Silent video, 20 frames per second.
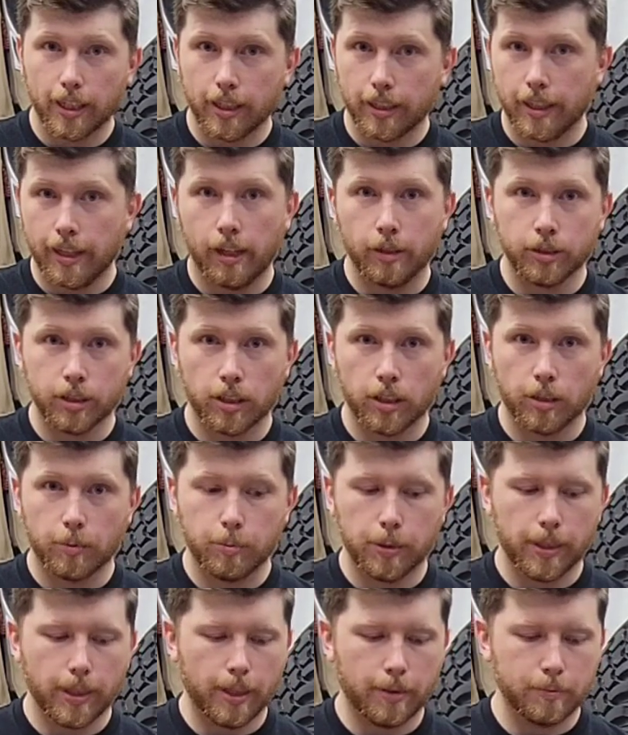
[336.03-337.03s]
at 1,000
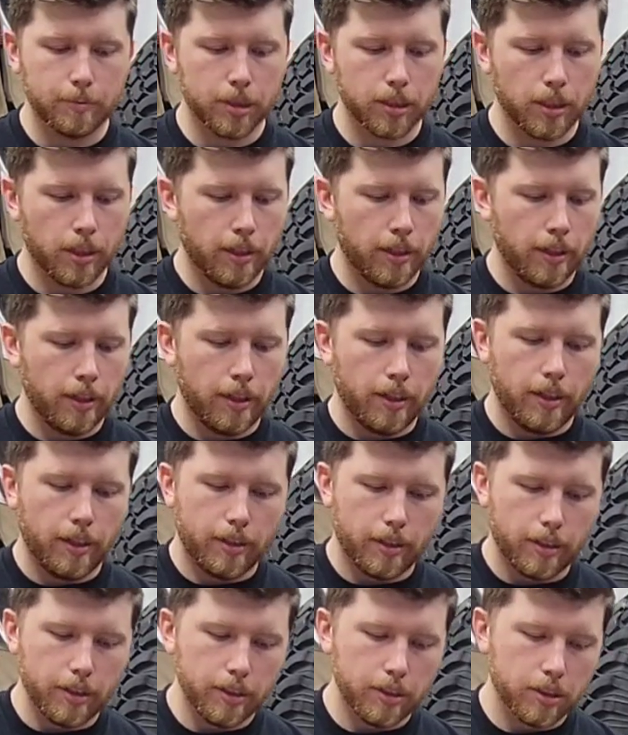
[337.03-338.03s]
RPMs,
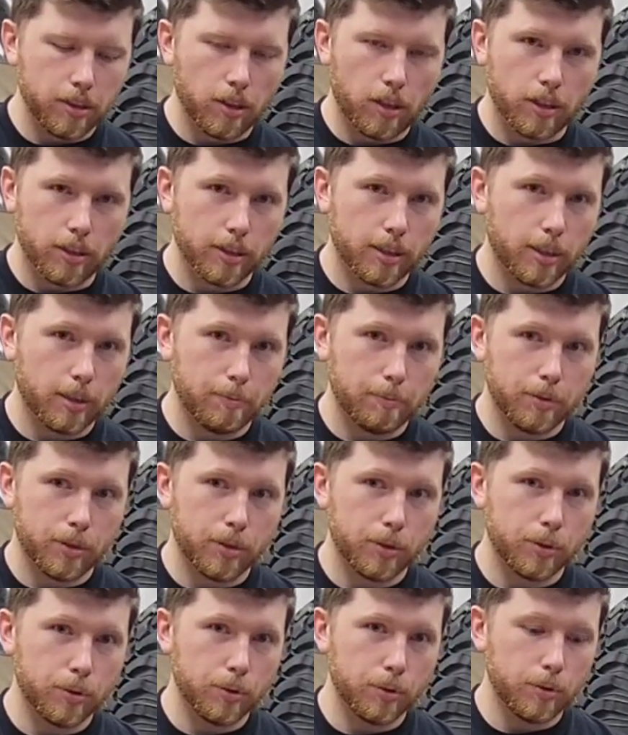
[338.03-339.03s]
this locks up
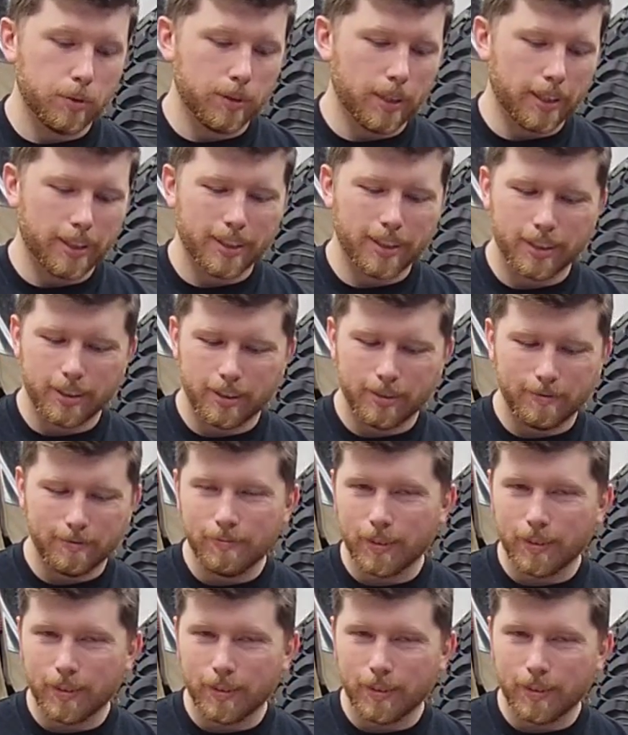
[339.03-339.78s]
to, I think,